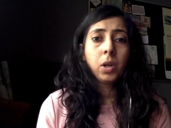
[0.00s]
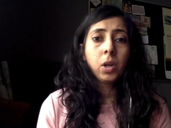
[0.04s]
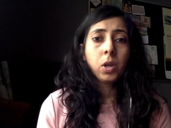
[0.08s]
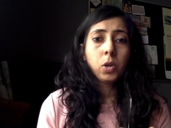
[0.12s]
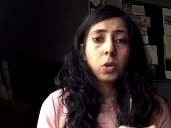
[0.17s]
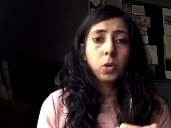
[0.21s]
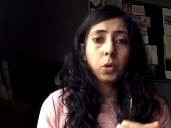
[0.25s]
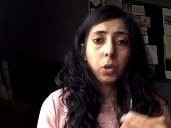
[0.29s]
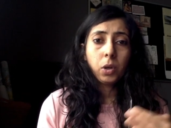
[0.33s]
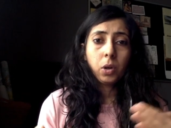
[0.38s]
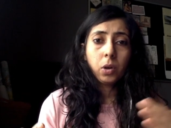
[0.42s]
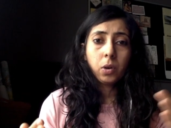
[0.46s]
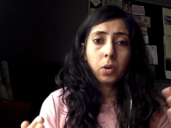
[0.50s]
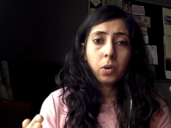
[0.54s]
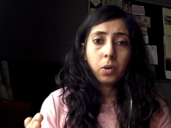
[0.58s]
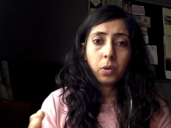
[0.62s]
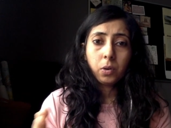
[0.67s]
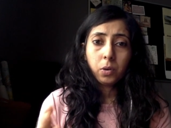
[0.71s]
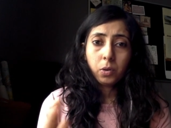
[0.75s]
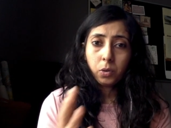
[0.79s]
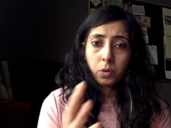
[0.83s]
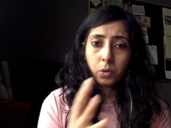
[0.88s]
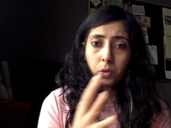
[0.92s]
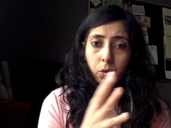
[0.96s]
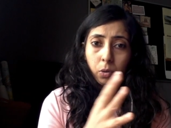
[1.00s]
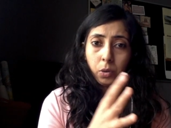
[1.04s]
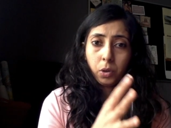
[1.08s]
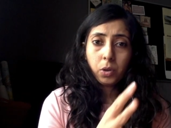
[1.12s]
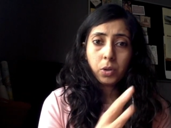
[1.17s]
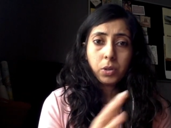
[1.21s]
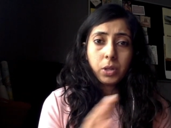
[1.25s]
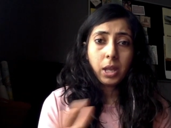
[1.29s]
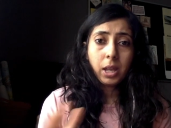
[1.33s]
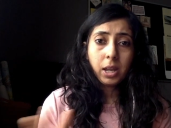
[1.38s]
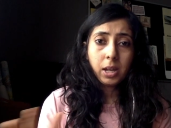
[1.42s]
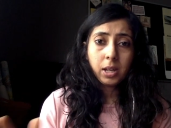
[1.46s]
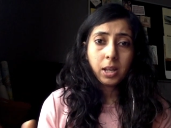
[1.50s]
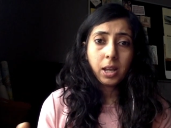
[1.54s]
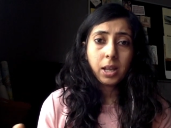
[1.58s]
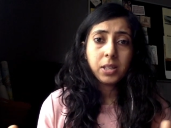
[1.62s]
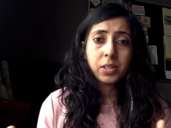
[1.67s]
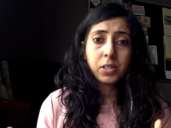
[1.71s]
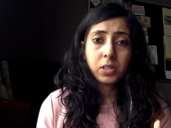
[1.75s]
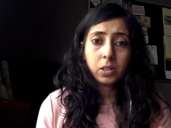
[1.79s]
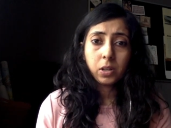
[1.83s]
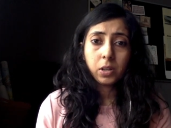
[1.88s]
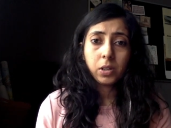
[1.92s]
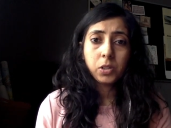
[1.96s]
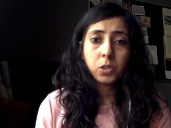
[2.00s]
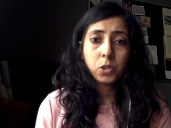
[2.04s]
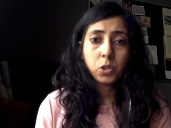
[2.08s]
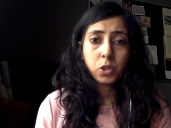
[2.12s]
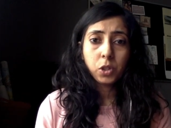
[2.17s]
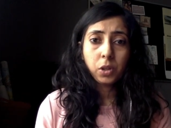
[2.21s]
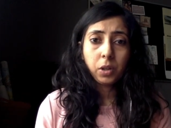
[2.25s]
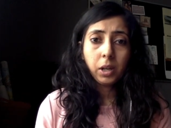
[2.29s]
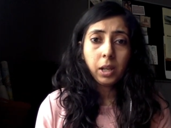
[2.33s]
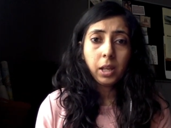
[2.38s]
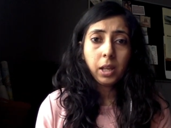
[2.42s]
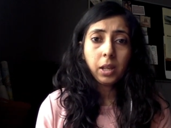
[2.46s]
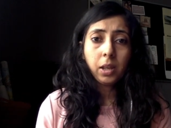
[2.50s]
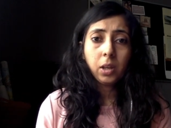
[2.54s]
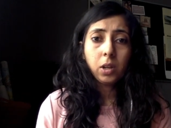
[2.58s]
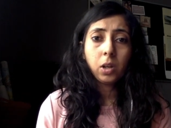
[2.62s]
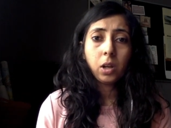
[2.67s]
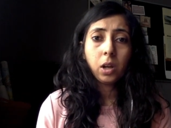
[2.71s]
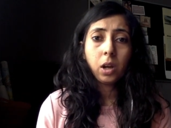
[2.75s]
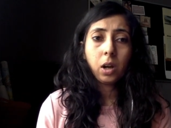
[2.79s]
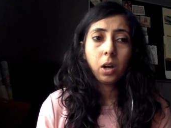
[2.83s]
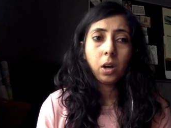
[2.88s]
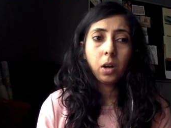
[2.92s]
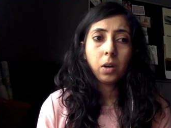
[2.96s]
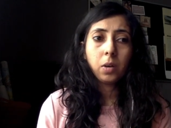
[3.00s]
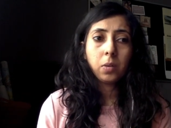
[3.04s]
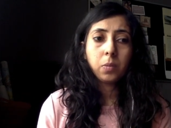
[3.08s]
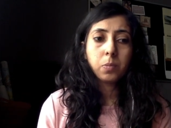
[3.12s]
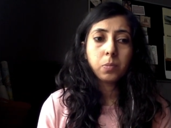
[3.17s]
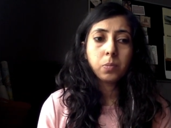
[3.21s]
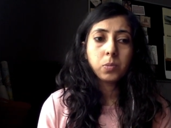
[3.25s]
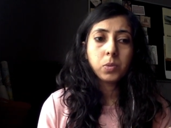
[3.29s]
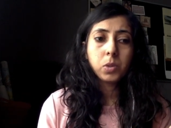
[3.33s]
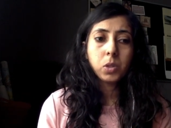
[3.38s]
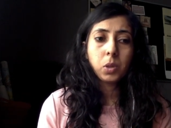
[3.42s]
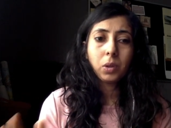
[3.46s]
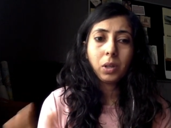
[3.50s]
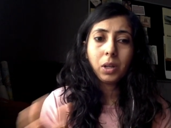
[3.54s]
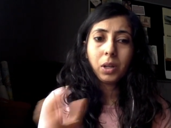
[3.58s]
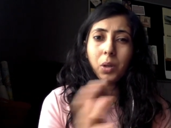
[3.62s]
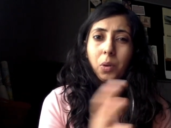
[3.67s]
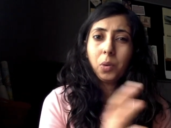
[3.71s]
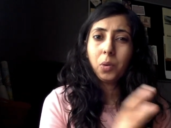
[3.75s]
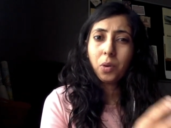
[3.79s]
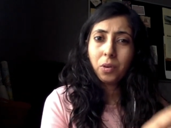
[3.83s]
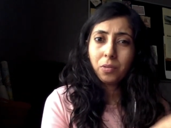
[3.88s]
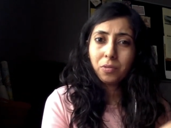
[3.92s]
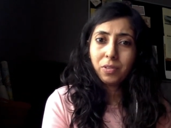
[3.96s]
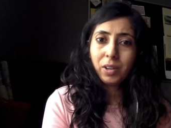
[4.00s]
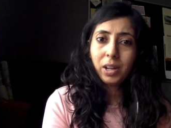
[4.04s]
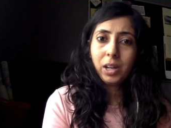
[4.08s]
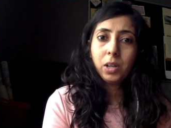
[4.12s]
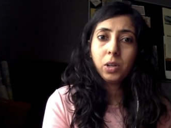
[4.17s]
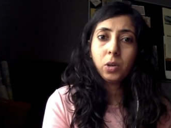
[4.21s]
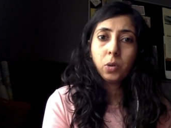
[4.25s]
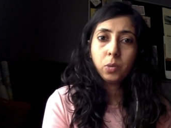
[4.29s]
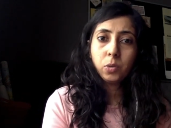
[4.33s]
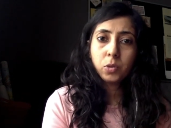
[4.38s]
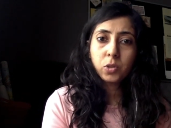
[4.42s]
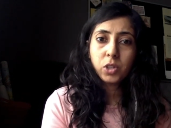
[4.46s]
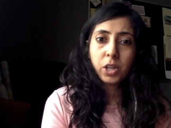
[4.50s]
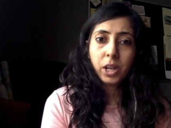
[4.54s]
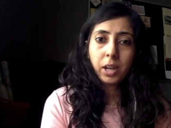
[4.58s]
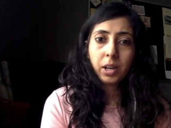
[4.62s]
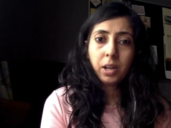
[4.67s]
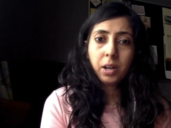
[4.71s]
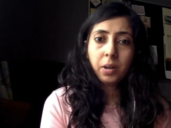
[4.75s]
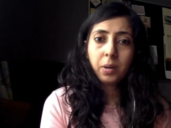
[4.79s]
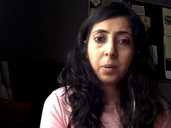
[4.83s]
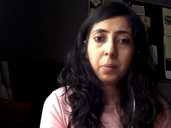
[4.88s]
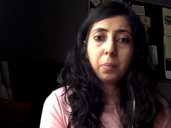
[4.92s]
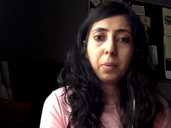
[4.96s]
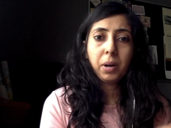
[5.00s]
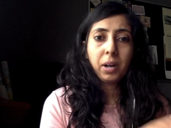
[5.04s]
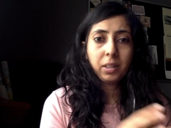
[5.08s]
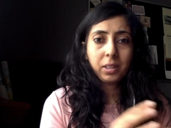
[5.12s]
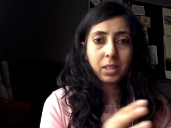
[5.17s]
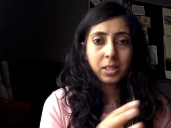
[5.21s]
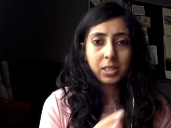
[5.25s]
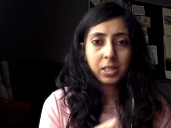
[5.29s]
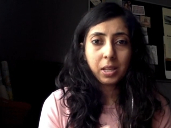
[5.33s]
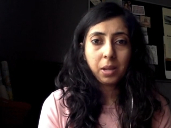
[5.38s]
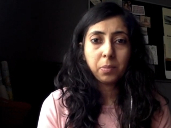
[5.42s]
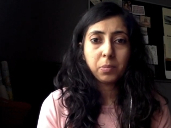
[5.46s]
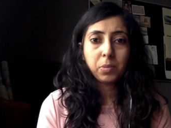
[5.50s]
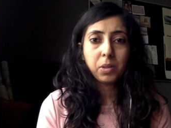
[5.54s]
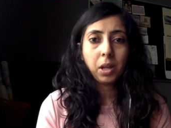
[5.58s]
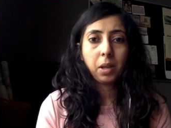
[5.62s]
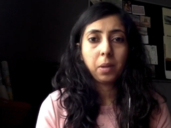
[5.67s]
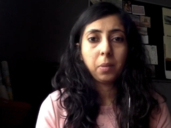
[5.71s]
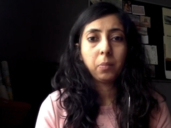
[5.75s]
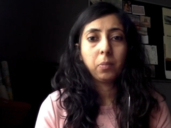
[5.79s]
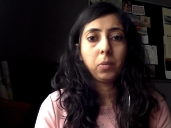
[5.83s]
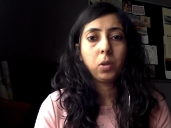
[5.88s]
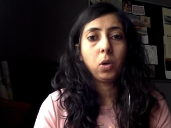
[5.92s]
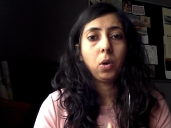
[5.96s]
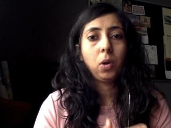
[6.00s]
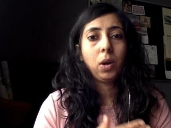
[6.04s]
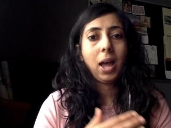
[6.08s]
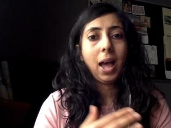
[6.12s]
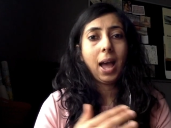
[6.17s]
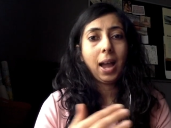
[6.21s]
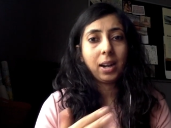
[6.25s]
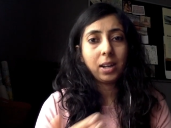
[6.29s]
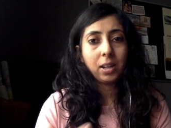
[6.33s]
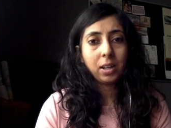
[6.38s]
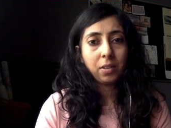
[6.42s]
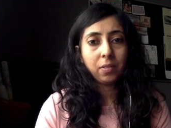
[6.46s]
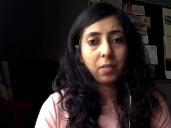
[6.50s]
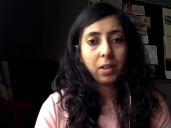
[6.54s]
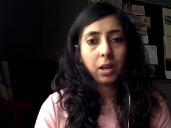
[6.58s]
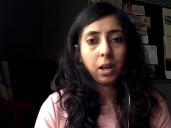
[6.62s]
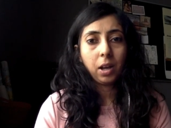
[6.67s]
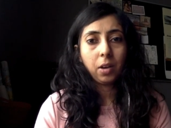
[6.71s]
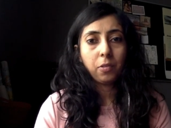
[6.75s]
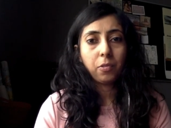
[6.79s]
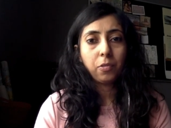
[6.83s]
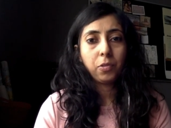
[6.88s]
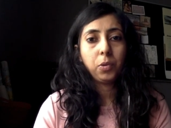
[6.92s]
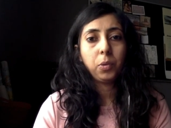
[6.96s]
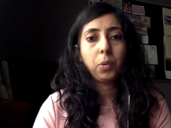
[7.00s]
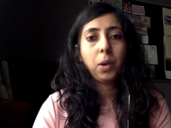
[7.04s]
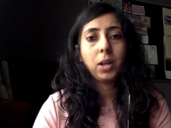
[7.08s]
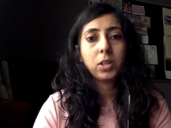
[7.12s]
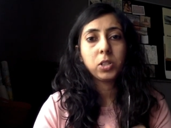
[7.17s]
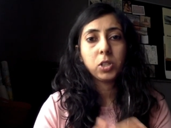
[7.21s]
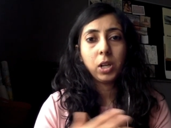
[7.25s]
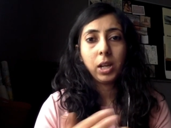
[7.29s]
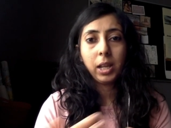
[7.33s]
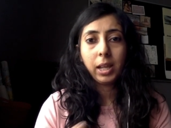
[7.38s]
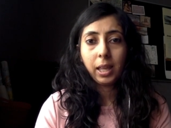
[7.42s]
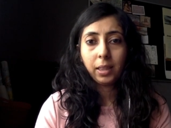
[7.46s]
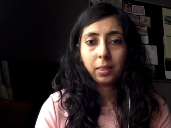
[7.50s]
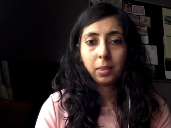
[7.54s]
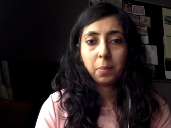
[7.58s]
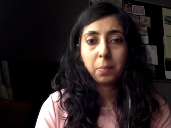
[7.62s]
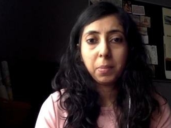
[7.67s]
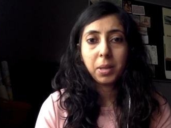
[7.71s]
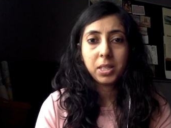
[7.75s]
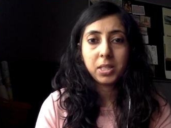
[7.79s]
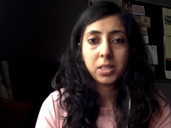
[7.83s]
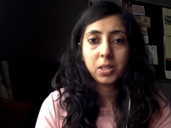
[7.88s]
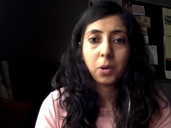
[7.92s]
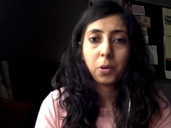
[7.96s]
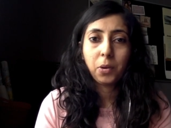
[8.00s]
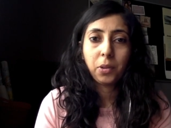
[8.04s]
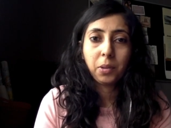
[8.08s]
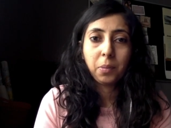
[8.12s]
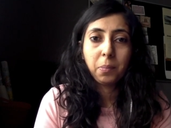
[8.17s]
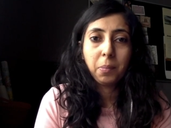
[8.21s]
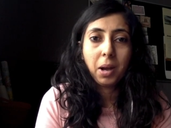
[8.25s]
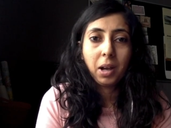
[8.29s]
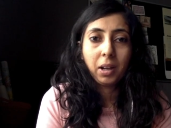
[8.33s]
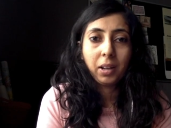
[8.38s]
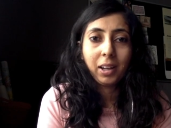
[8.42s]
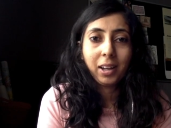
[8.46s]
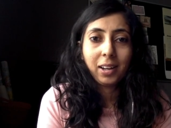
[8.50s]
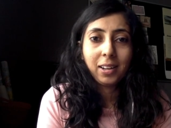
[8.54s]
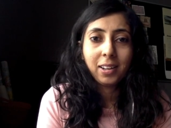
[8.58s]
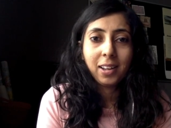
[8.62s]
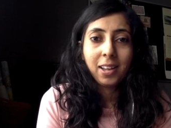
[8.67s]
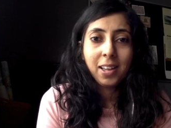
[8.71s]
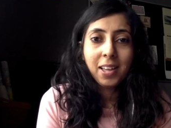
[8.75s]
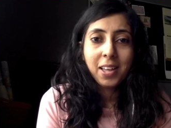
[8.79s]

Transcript: to your to your entire search journey, uh, so that you don't feel too jaded, but at the same time you're active enough to actually get the best out of the market.